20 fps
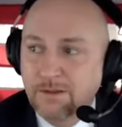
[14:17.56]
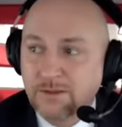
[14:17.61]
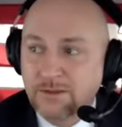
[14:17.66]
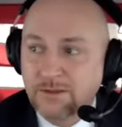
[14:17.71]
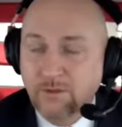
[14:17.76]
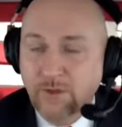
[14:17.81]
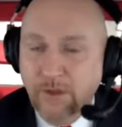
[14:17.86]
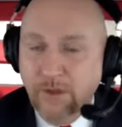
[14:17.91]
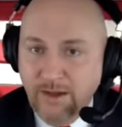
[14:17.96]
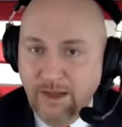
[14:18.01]

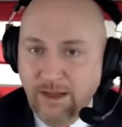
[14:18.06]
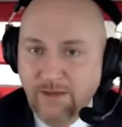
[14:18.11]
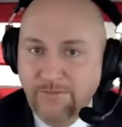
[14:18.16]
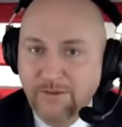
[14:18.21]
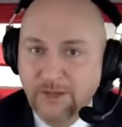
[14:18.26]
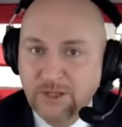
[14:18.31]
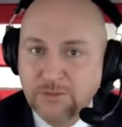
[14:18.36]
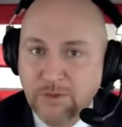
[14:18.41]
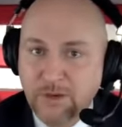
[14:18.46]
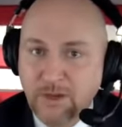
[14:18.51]
great
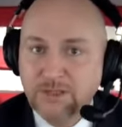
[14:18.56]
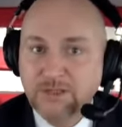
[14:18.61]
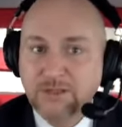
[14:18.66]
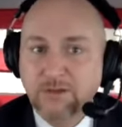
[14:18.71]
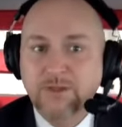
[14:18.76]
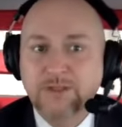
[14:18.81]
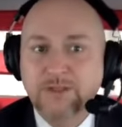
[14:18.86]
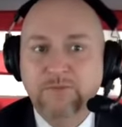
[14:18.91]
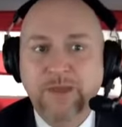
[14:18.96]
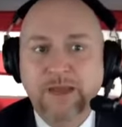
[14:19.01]
confidence, but
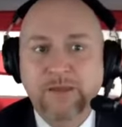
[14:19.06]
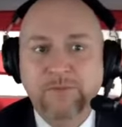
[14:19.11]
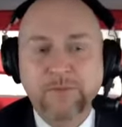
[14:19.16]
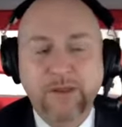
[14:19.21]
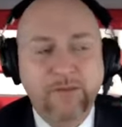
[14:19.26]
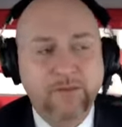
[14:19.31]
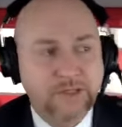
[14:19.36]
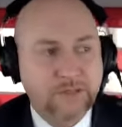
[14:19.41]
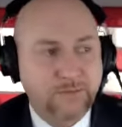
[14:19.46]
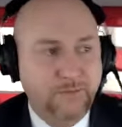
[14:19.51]
also it's made
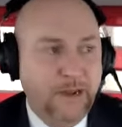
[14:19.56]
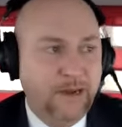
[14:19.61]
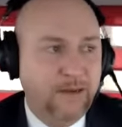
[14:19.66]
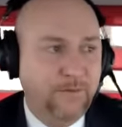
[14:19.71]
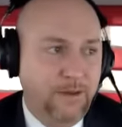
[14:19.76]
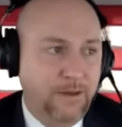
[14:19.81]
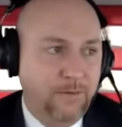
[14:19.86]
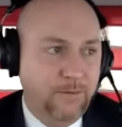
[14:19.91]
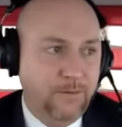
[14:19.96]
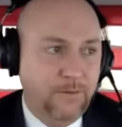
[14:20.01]
me
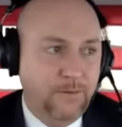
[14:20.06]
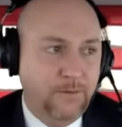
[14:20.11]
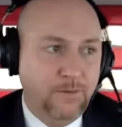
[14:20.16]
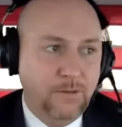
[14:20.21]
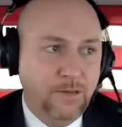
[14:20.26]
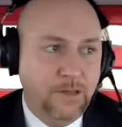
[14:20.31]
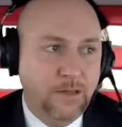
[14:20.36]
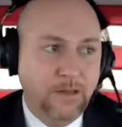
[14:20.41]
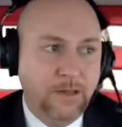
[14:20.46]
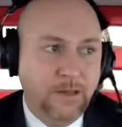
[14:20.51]
respect
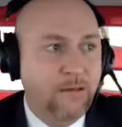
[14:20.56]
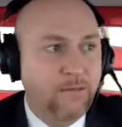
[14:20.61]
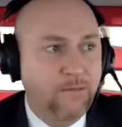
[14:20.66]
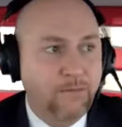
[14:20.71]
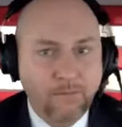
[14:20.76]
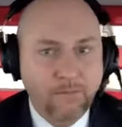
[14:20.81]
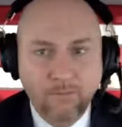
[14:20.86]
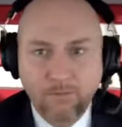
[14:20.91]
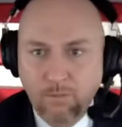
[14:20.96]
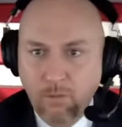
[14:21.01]
people a lot
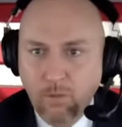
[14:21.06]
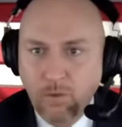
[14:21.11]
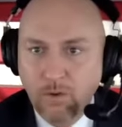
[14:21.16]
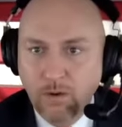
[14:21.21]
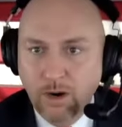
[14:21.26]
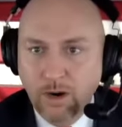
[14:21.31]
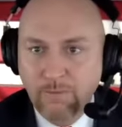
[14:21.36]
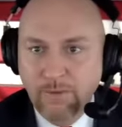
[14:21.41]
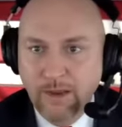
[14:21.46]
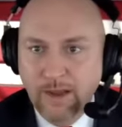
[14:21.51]

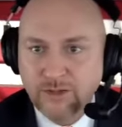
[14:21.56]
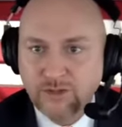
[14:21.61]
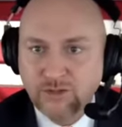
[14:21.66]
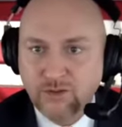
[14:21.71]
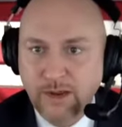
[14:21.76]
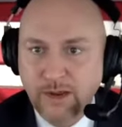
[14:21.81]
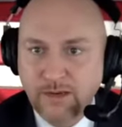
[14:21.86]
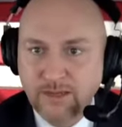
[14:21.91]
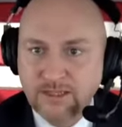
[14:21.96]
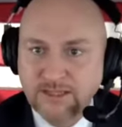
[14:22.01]
more. I'm not
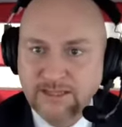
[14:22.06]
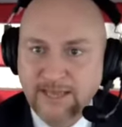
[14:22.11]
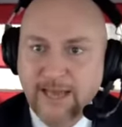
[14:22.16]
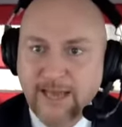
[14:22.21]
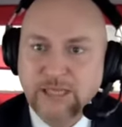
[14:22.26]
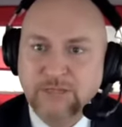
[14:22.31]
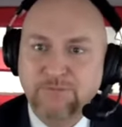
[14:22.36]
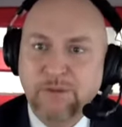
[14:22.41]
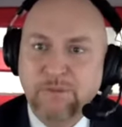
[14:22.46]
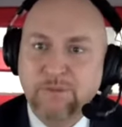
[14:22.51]
trying to
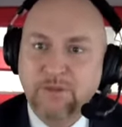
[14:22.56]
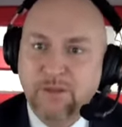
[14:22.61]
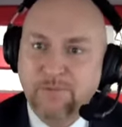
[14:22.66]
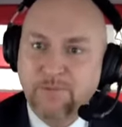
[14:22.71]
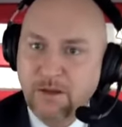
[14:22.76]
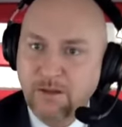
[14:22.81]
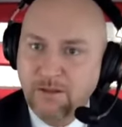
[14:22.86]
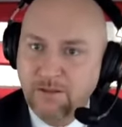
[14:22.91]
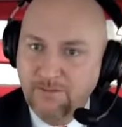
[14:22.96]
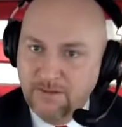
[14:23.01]
size people up
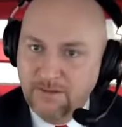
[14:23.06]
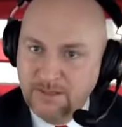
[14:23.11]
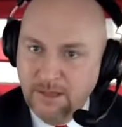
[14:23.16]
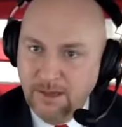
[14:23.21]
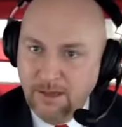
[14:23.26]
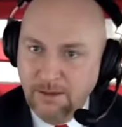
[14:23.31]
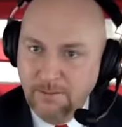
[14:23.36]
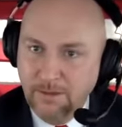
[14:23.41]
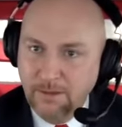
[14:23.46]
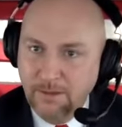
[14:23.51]
all of the
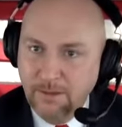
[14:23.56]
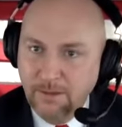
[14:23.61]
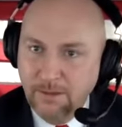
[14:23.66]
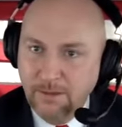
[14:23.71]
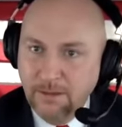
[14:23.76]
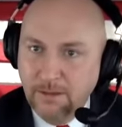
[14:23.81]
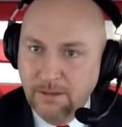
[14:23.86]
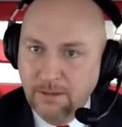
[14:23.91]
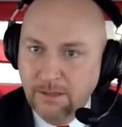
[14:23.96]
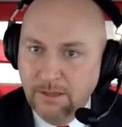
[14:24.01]
time,
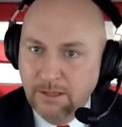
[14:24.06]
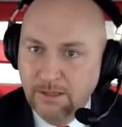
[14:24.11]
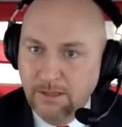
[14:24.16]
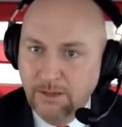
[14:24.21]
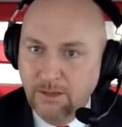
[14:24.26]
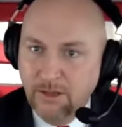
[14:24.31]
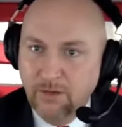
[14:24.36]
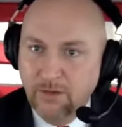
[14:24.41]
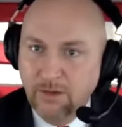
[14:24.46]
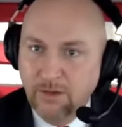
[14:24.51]
like
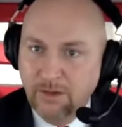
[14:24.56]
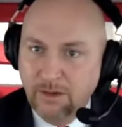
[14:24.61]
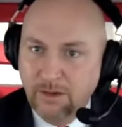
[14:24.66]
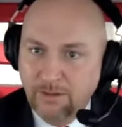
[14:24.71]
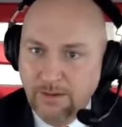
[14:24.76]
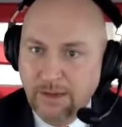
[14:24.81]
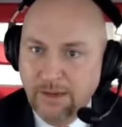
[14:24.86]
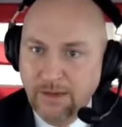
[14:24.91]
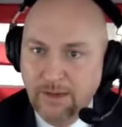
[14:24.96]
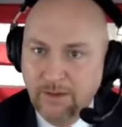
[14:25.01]
you do in
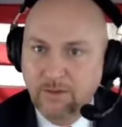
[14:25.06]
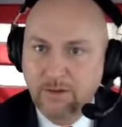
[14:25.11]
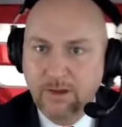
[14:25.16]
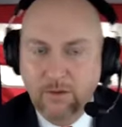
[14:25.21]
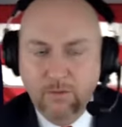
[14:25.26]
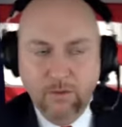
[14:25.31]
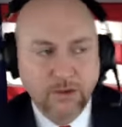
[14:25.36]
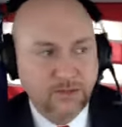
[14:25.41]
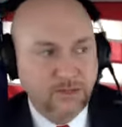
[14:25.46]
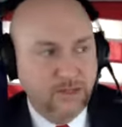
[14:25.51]
karate.
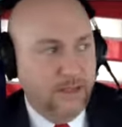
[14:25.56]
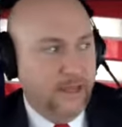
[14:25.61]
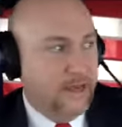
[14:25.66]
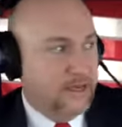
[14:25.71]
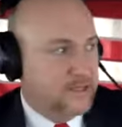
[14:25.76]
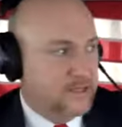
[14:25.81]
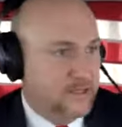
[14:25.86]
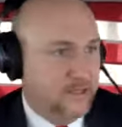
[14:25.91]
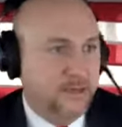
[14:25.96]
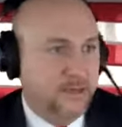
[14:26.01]
Okay, where's the
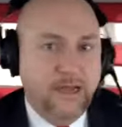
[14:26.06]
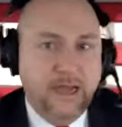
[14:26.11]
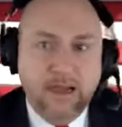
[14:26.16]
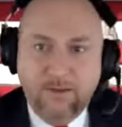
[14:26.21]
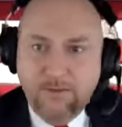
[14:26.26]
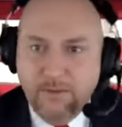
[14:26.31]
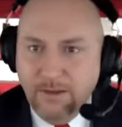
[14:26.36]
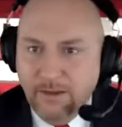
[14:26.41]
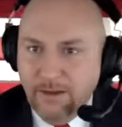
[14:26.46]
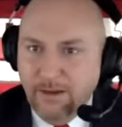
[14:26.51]
exit, and
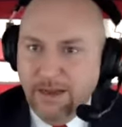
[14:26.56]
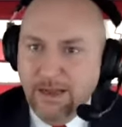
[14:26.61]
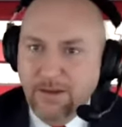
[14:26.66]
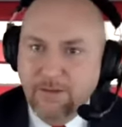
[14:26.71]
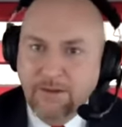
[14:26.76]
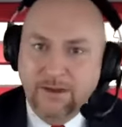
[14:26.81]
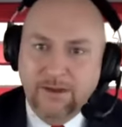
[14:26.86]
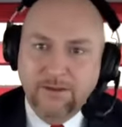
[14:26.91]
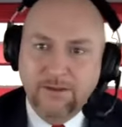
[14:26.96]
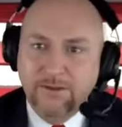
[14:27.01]
how
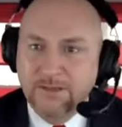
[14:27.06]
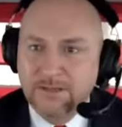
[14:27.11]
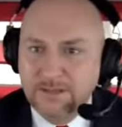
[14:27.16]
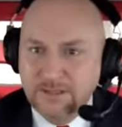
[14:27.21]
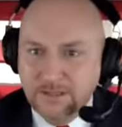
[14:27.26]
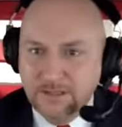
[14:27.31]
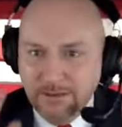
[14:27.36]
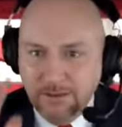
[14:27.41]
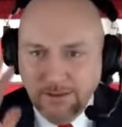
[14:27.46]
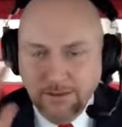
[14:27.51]
would I do this?
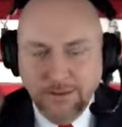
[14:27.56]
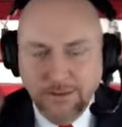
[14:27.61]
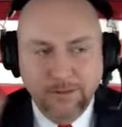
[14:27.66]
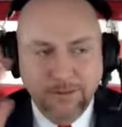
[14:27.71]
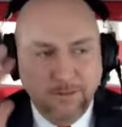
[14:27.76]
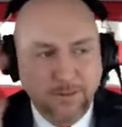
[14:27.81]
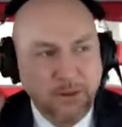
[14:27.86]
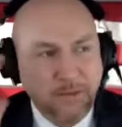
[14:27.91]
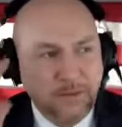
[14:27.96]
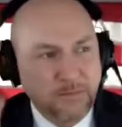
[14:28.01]
And
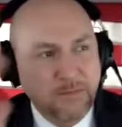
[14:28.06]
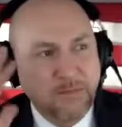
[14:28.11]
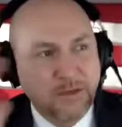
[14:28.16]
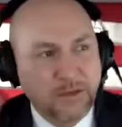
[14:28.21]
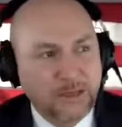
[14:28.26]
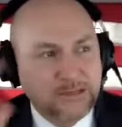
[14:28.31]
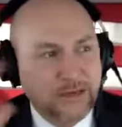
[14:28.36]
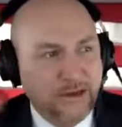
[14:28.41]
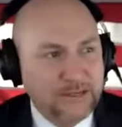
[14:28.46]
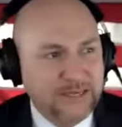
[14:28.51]
maybe the
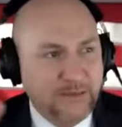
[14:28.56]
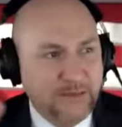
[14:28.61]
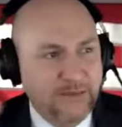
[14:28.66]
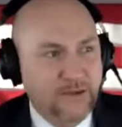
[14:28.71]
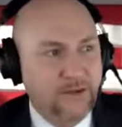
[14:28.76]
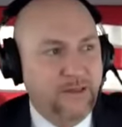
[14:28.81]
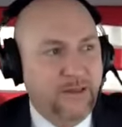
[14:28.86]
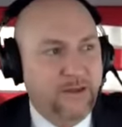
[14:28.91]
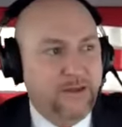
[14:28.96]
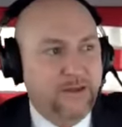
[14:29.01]
military's got me
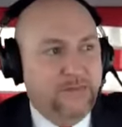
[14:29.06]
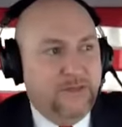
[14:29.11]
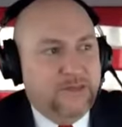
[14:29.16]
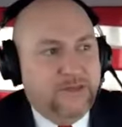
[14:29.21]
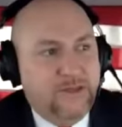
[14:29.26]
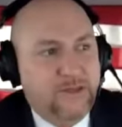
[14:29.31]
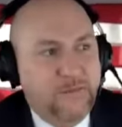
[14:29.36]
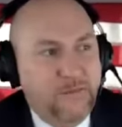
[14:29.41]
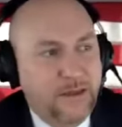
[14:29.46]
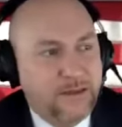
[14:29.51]
doing that a little bit
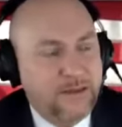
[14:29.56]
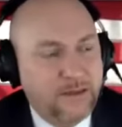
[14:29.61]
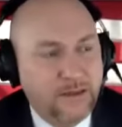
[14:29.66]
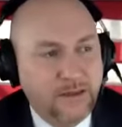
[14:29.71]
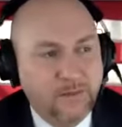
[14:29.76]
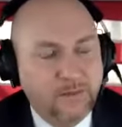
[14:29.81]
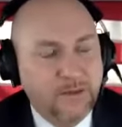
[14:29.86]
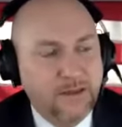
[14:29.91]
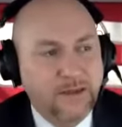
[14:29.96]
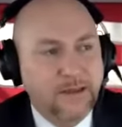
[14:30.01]
too
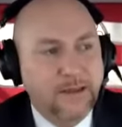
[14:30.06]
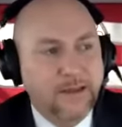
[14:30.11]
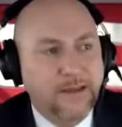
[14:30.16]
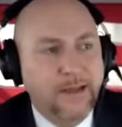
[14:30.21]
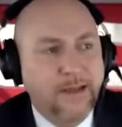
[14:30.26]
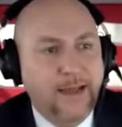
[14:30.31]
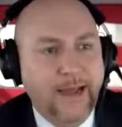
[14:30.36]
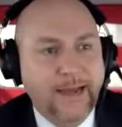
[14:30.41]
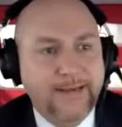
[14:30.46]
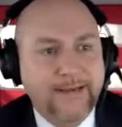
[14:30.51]
mentally. But
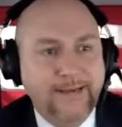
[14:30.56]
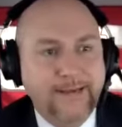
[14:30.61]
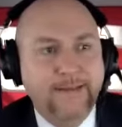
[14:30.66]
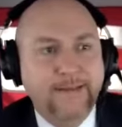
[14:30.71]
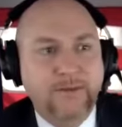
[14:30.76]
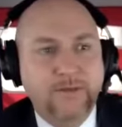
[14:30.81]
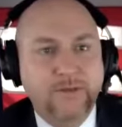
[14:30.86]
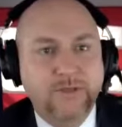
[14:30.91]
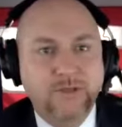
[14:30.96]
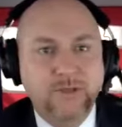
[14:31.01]

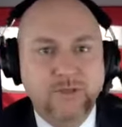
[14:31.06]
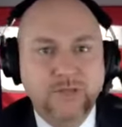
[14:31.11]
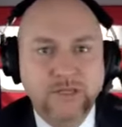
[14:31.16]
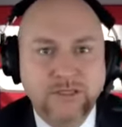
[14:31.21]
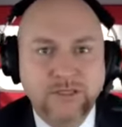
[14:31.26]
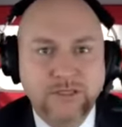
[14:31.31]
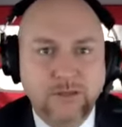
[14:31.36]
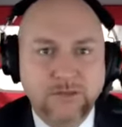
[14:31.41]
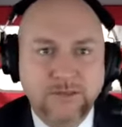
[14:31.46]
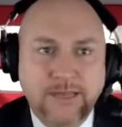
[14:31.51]
ideally, with
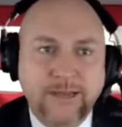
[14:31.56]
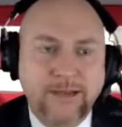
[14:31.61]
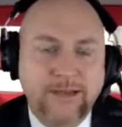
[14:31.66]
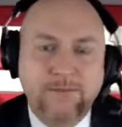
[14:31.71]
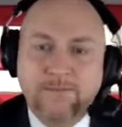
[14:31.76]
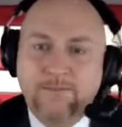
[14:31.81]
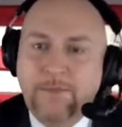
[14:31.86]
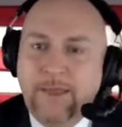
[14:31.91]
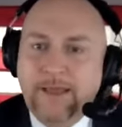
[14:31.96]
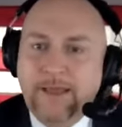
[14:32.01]
jiu-jitsu, is I can